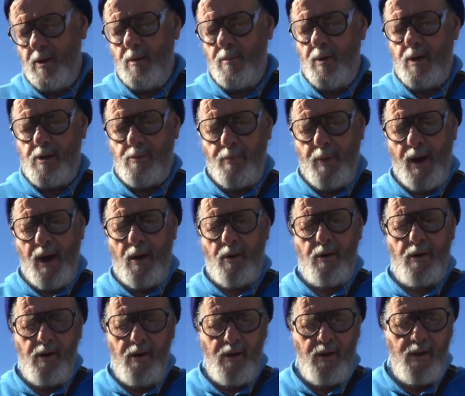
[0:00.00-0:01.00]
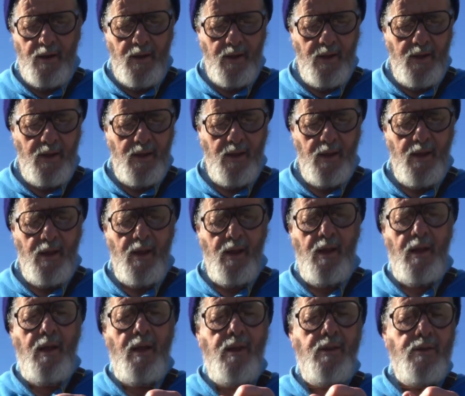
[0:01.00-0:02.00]
you much powder.
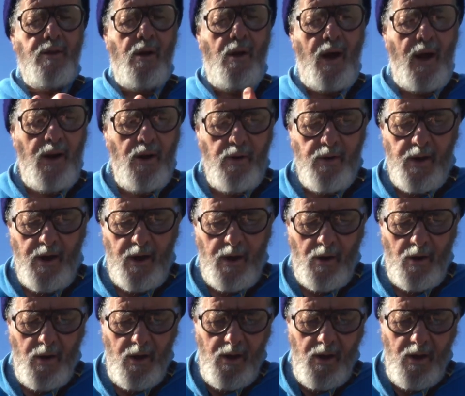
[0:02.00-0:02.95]
So I don't know.